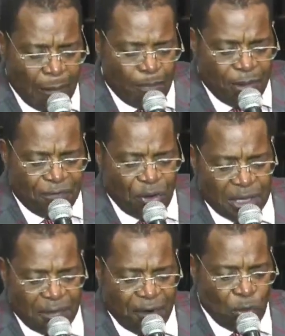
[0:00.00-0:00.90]
before
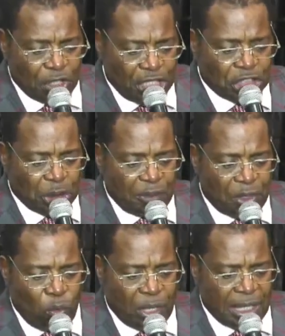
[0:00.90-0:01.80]
the foundation of the
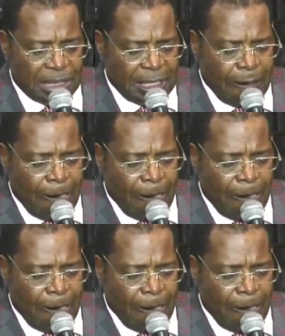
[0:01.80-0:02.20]
world,